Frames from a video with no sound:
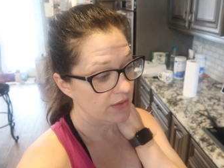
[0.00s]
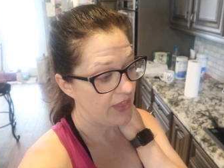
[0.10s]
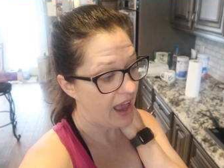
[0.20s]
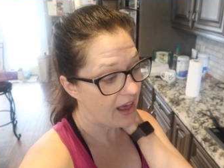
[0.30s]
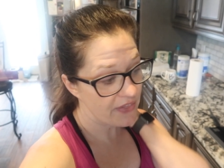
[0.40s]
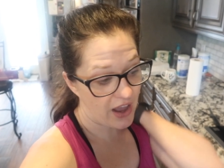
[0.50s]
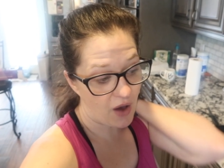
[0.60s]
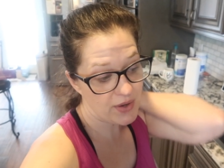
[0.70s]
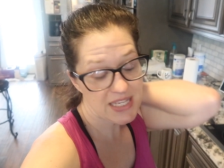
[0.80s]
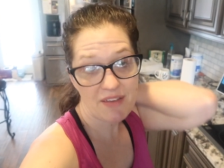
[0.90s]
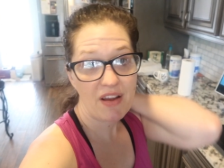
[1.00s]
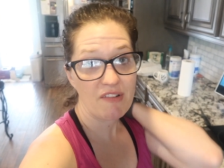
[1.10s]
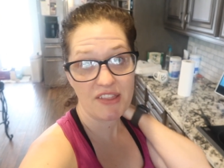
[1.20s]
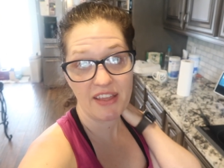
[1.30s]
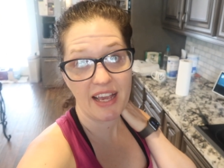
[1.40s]
they have they always have
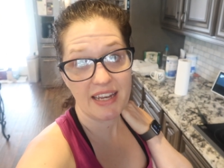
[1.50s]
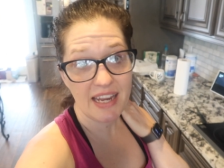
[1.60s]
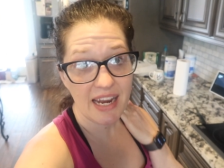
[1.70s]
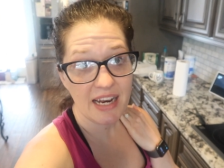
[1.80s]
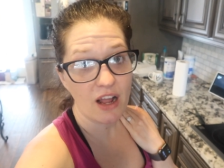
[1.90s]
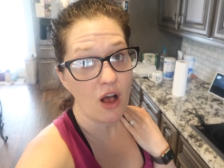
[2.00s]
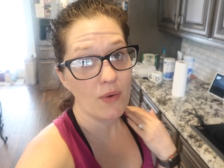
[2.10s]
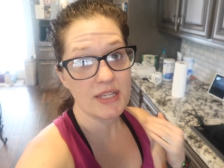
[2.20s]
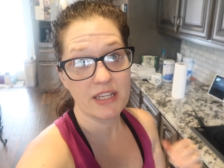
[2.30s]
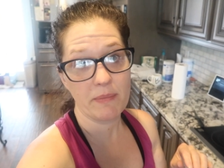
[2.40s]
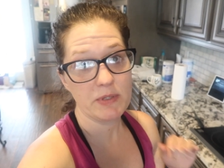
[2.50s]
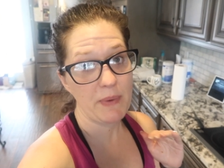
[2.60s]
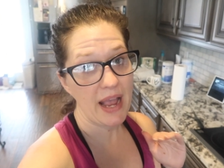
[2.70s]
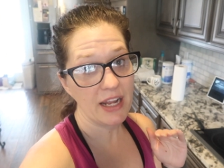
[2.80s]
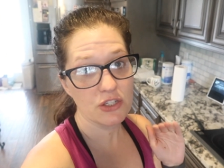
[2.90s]
everything I need. It always comes
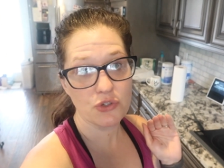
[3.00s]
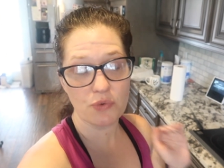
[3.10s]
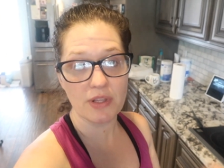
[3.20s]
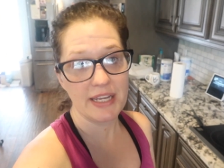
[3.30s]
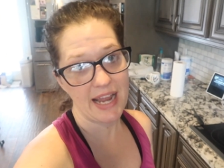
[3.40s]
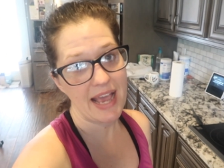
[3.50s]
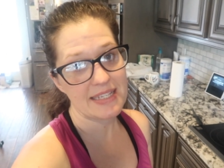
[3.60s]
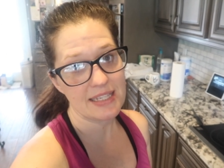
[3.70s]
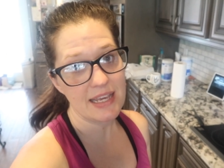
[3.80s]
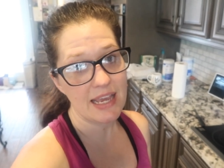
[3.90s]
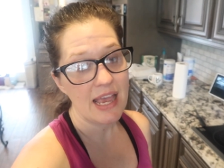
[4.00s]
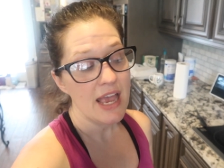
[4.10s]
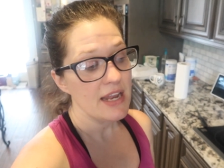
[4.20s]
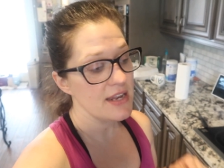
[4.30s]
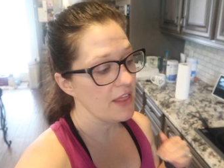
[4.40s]
packaged really nicely.
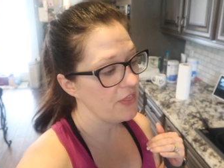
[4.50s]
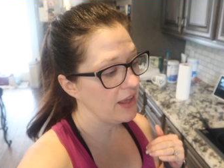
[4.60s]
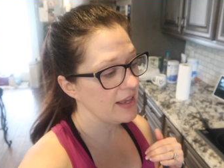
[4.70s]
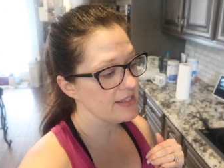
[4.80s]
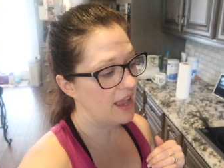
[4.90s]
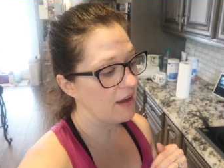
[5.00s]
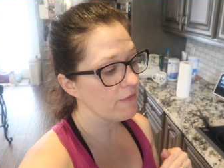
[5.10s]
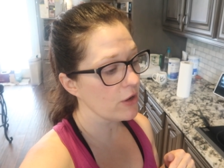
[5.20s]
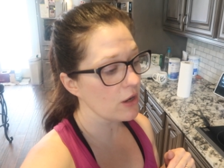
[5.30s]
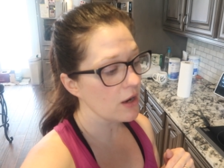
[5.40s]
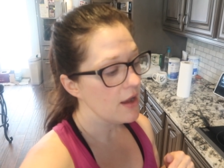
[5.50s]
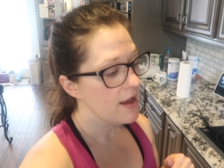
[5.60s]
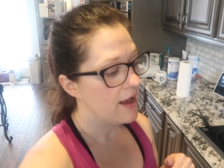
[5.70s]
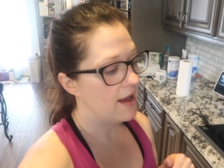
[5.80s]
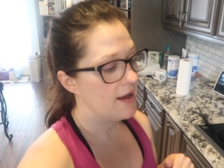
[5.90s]
Nothing has ever
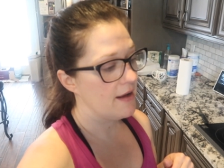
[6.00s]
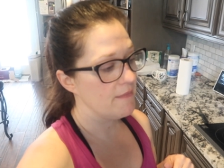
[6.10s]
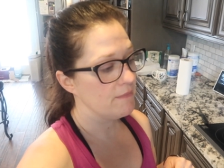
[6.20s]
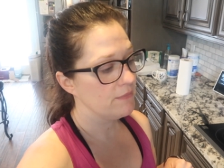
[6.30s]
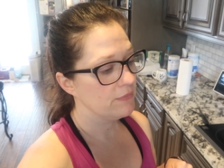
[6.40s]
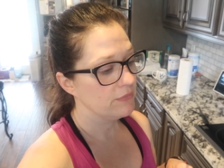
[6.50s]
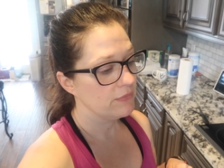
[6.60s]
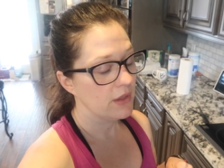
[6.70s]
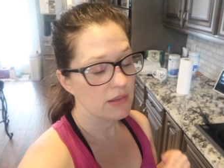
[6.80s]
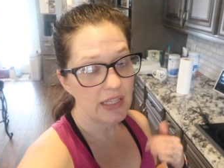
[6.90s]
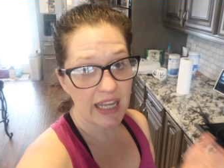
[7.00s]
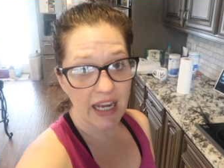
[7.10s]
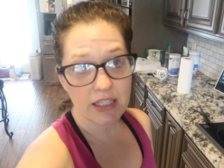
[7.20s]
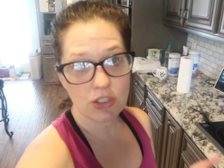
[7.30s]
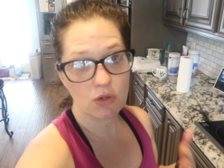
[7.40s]
um,
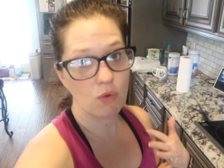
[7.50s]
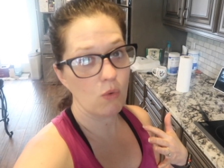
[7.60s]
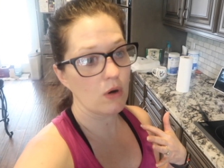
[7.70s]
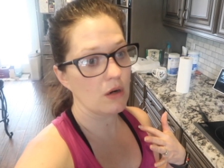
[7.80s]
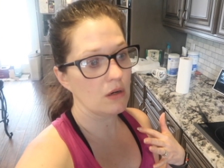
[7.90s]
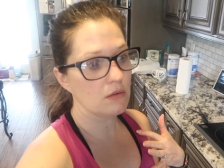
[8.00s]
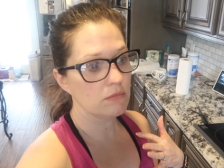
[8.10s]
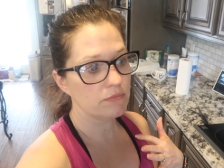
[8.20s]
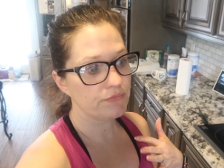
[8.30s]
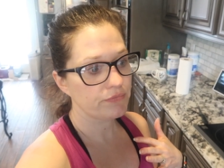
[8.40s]
leaked or